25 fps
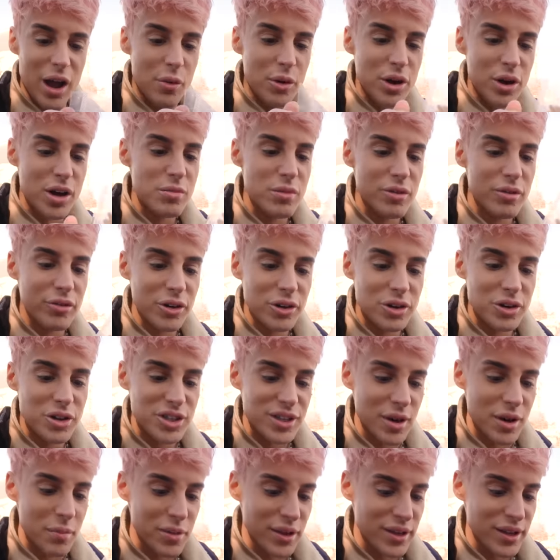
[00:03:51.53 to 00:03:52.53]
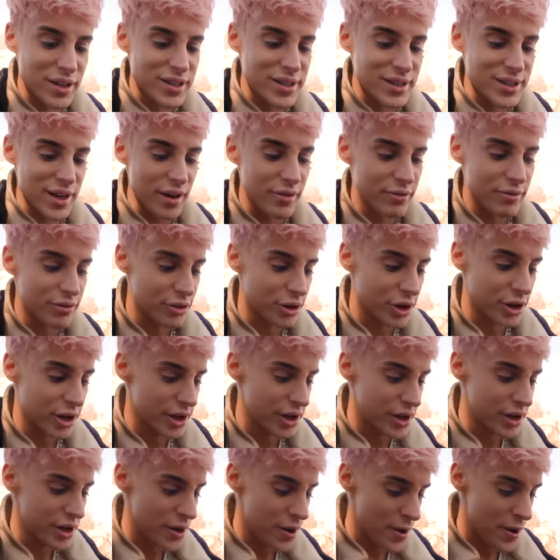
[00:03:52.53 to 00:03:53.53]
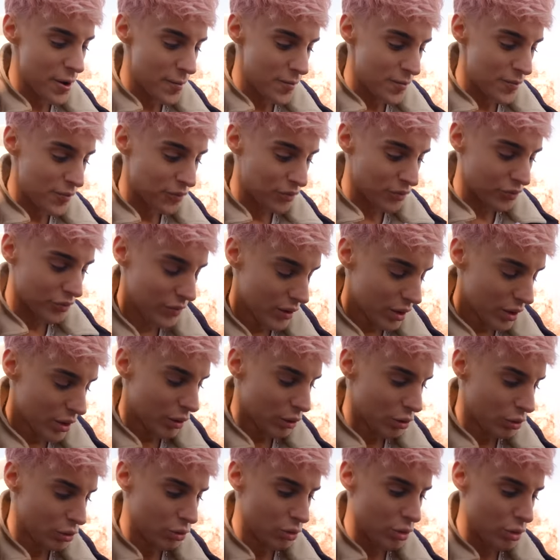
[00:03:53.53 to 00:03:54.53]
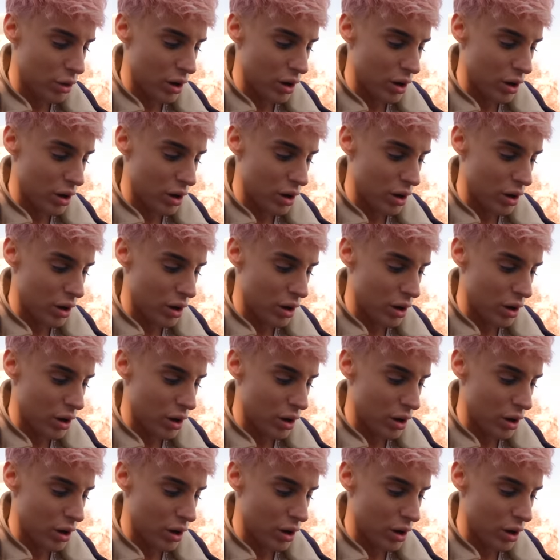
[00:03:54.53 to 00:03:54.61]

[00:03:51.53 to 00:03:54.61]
I want to move on to something savory. Oh.